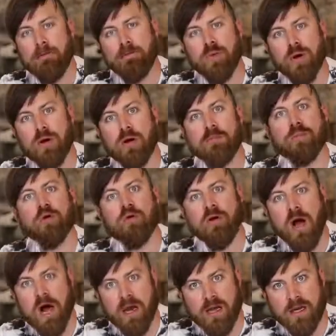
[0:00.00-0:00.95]
per
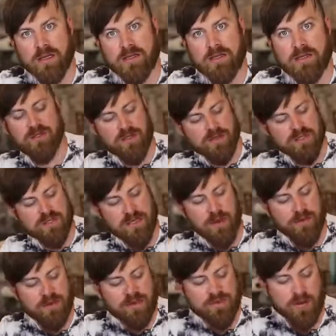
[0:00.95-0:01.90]
product to sell
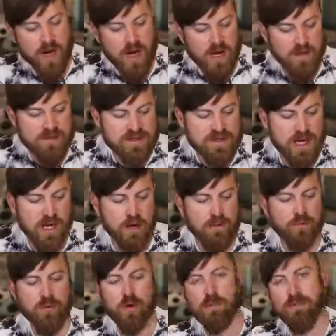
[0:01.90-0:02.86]
these Rock'em Sock'em
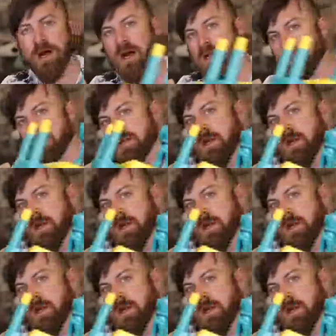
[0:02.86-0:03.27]
robots.